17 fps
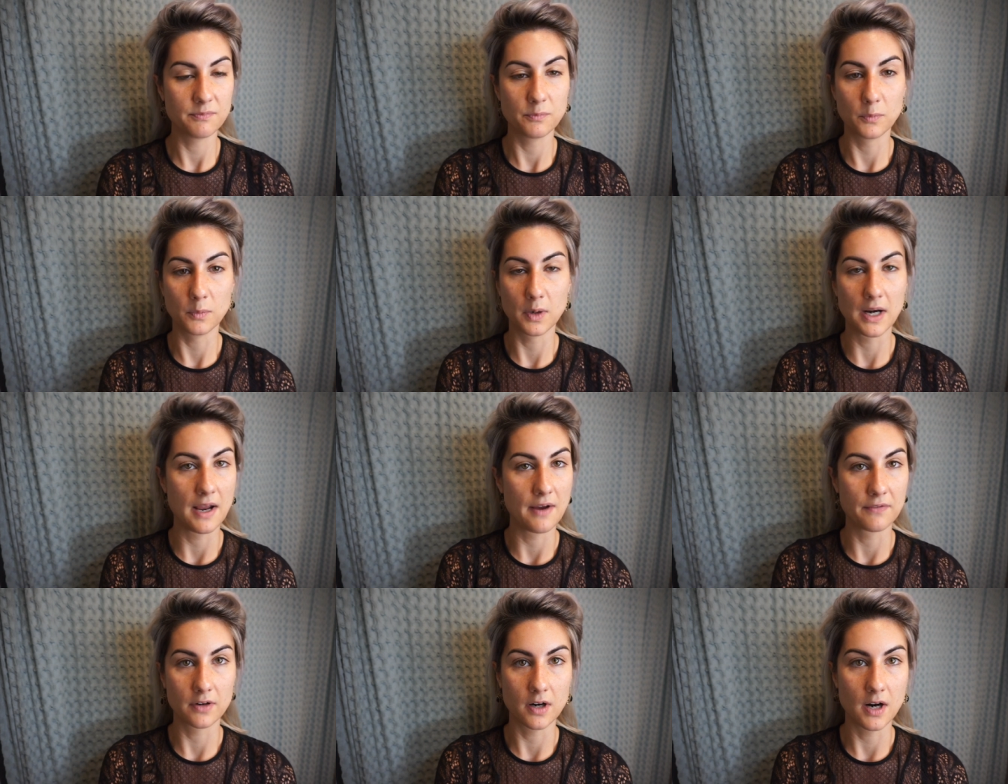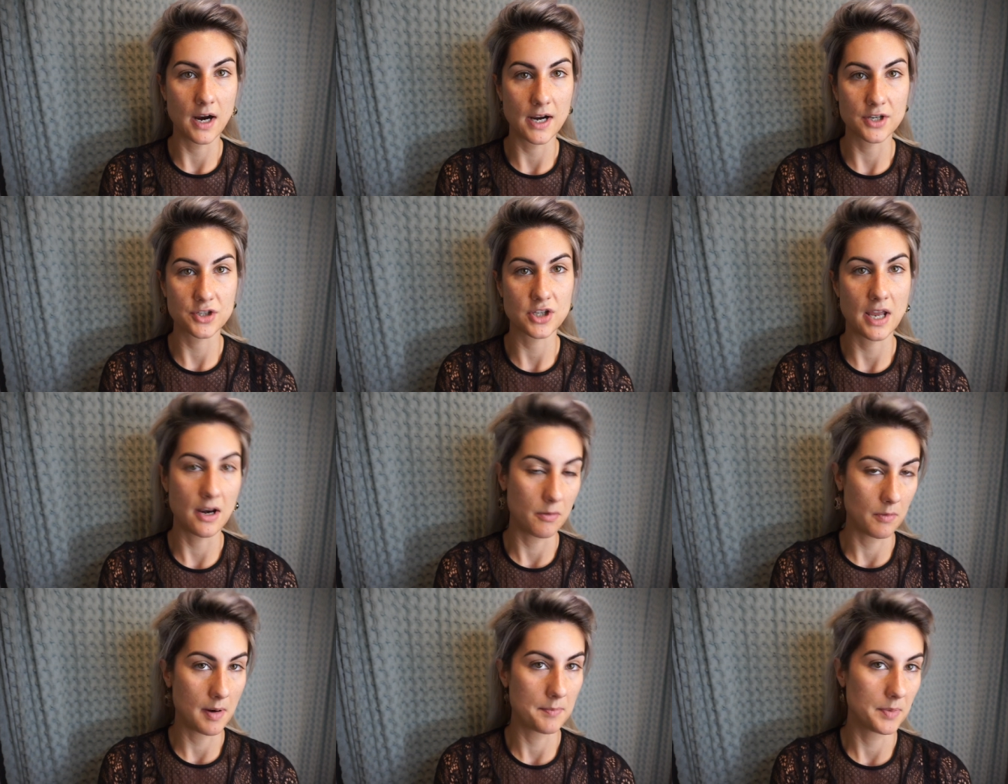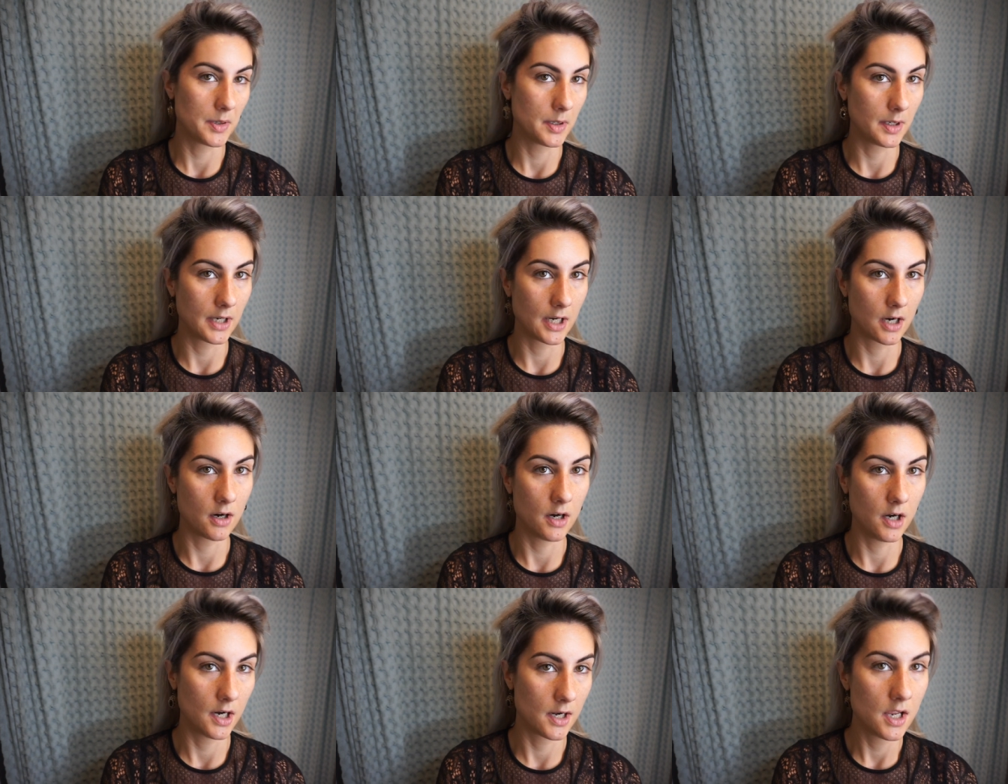whatever eyeshadow I'm putting
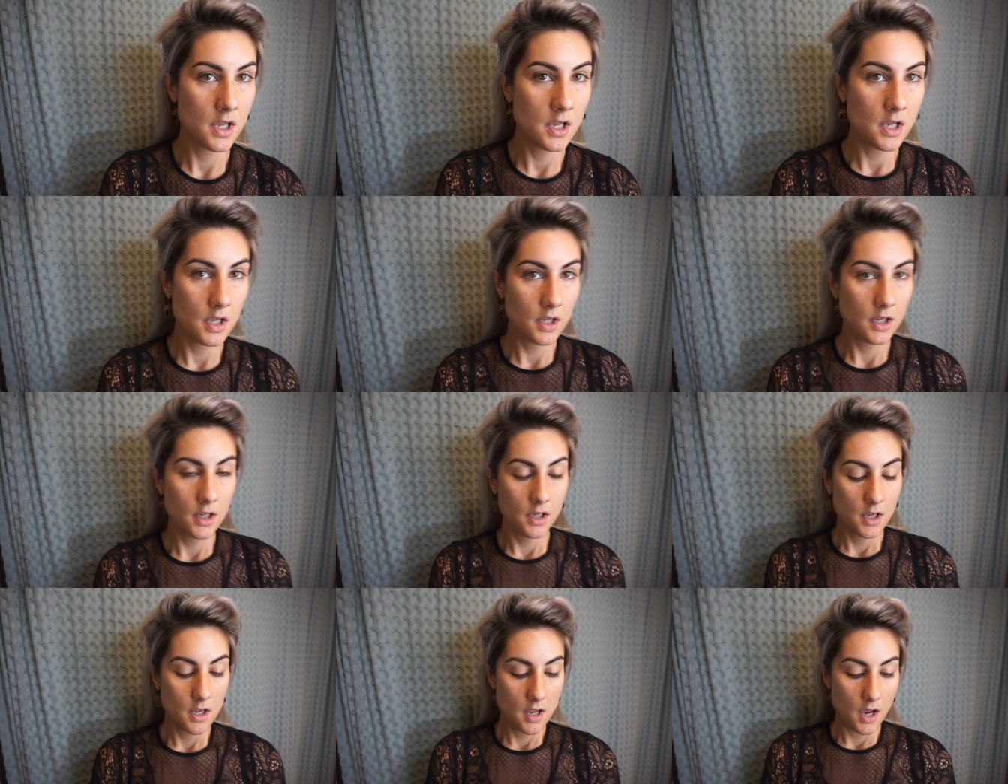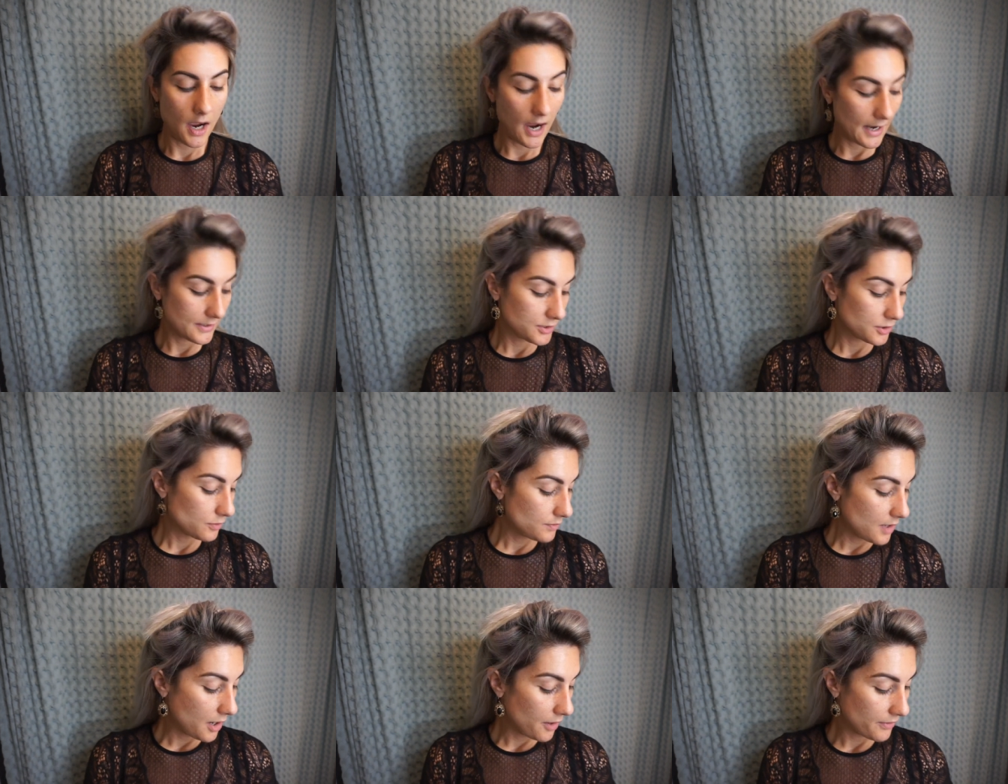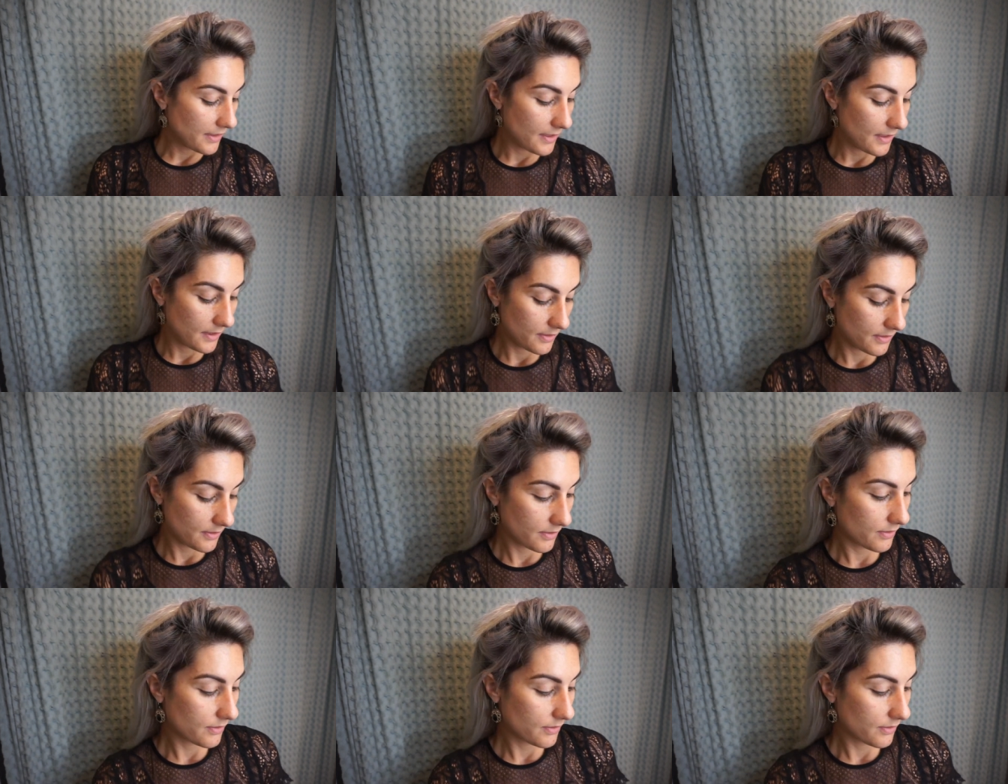on. I do know that